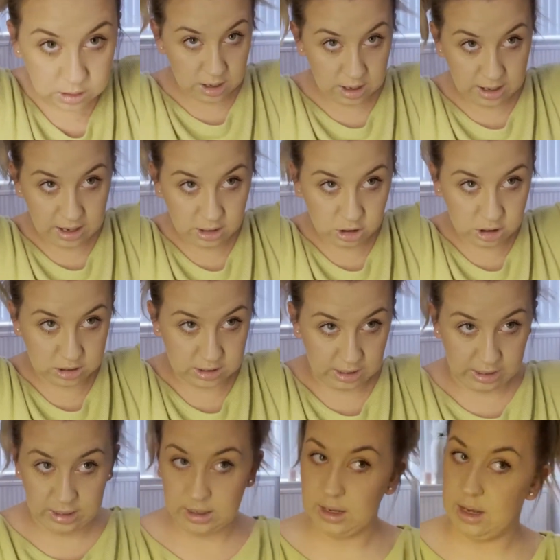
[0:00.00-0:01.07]
And I just
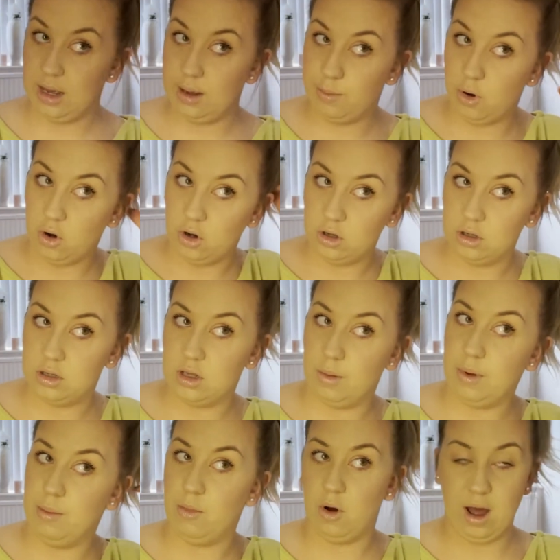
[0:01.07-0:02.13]
think it puts a
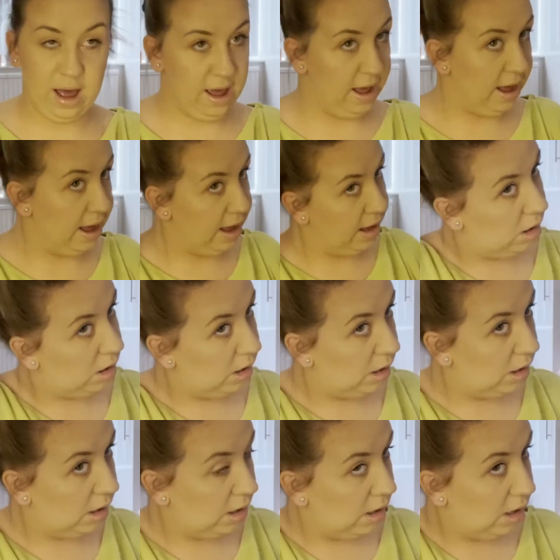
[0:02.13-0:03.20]
bit more hair
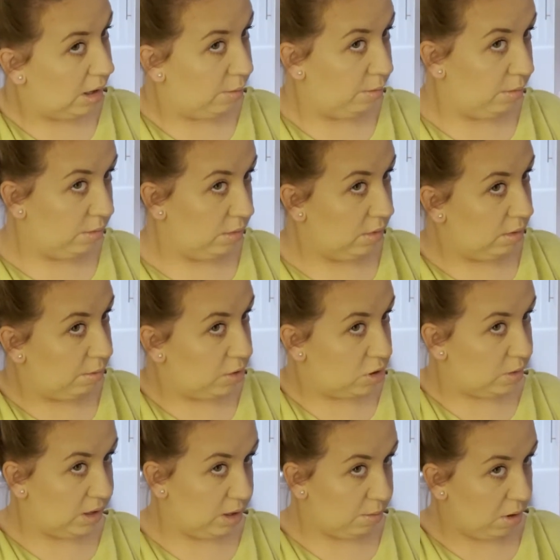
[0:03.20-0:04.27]
in
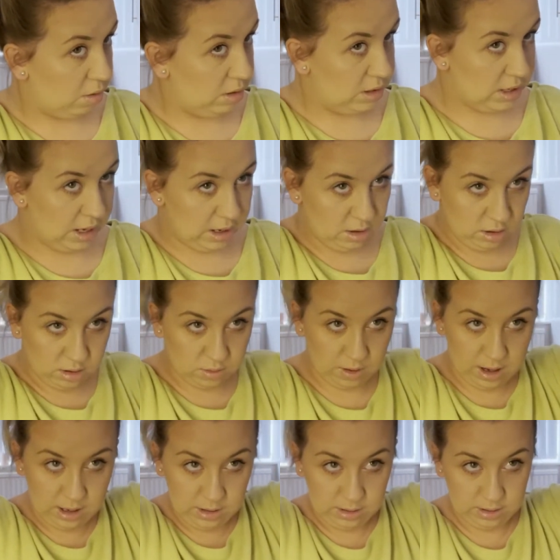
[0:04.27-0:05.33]
between the ponytail as
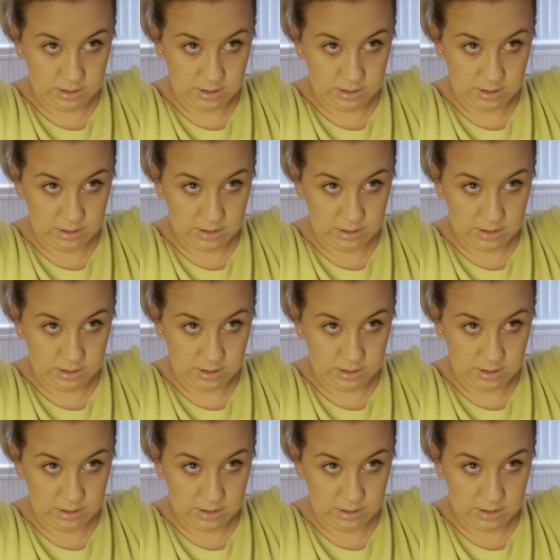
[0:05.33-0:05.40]
well.